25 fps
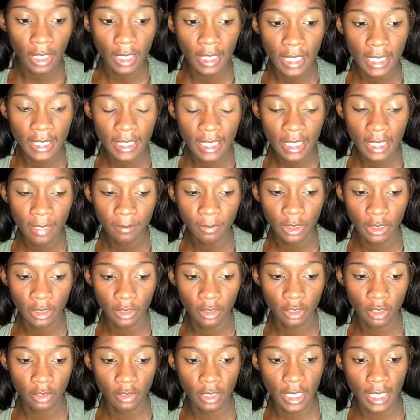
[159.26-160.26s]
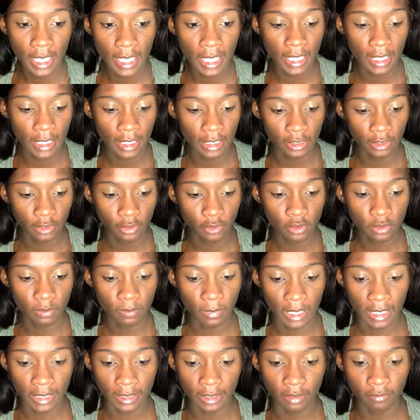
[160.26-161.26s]
And then I'm gonna go ahead and use
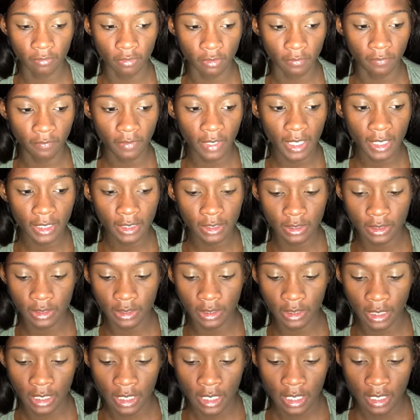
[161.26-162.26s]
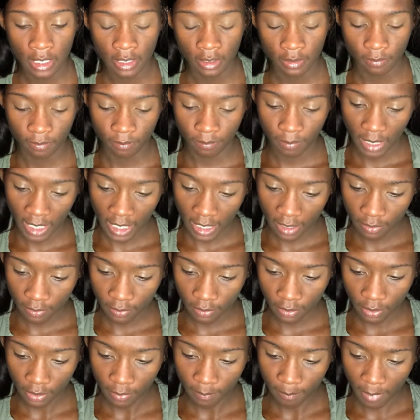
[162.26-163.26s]
my Cover FX
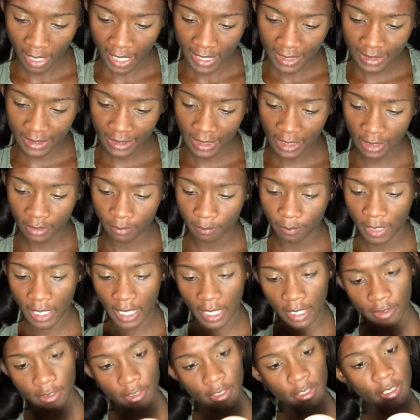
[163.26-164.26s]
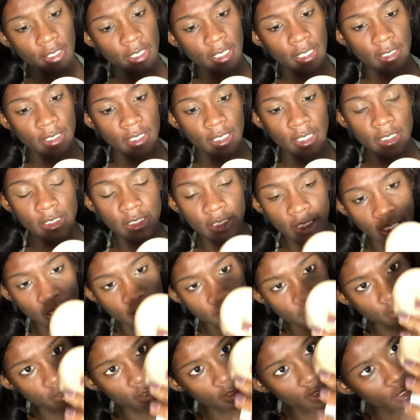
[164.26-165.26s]
powder, matte setting powder, and it's
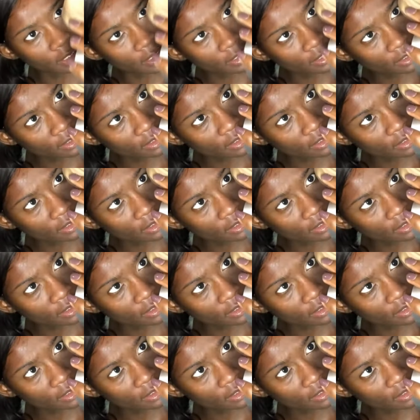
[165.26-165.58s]
actually in the